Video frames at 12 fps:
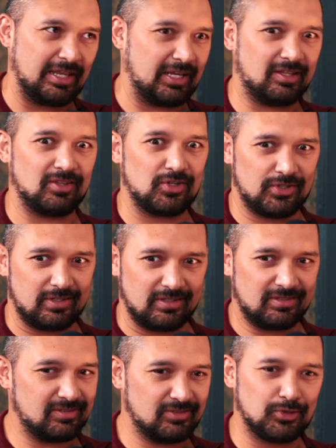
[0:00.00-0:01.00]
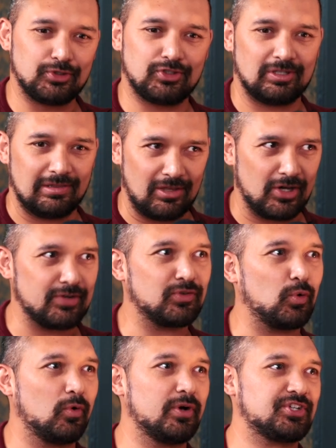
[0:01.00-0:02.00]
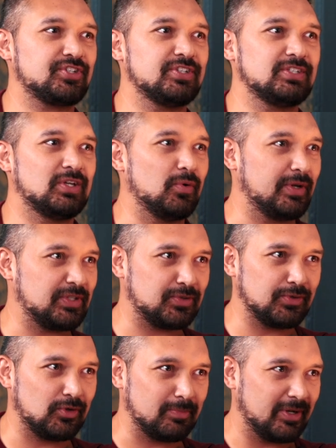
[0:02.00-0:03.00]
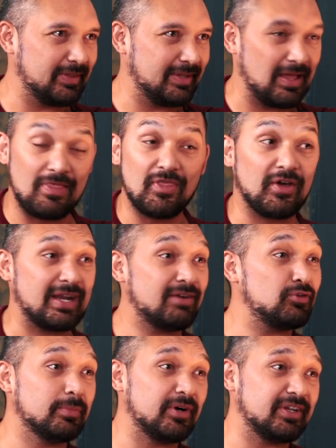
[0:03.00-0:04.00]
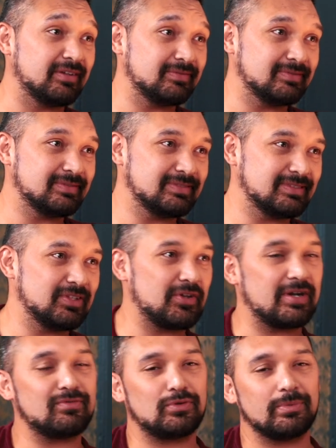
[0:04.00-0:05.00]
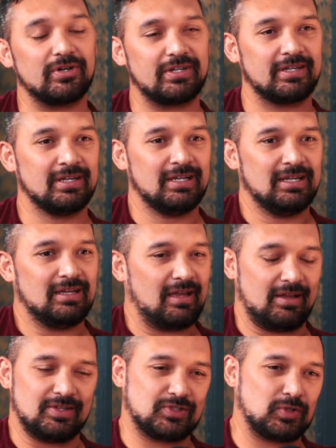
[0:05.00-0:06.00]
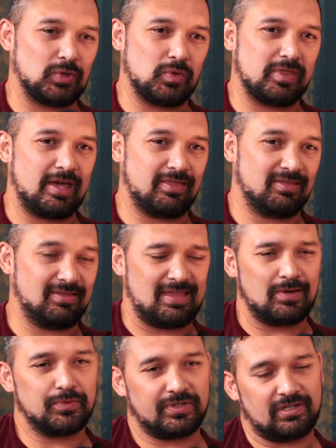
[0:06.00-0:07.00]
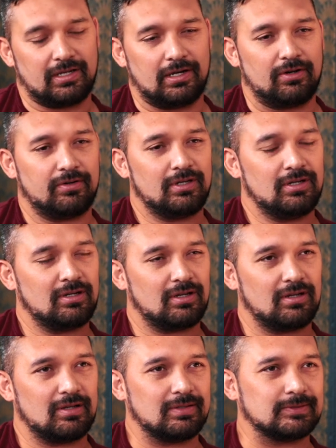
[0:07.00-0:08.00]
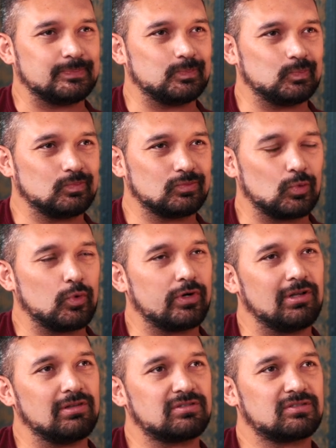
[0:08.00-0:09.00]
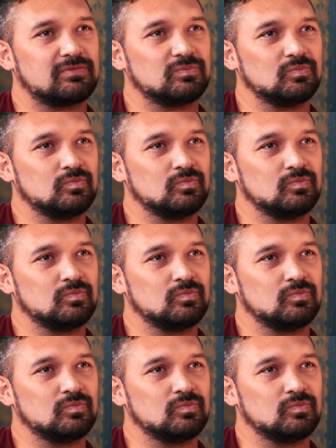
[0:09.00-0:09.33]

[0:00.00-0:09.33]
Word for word: Like, like the, the, there's a lot of questions going through your mind. I'm sure. Not everybody. Yeah. Not everybody. Uh, so that that was scary. Um, what else?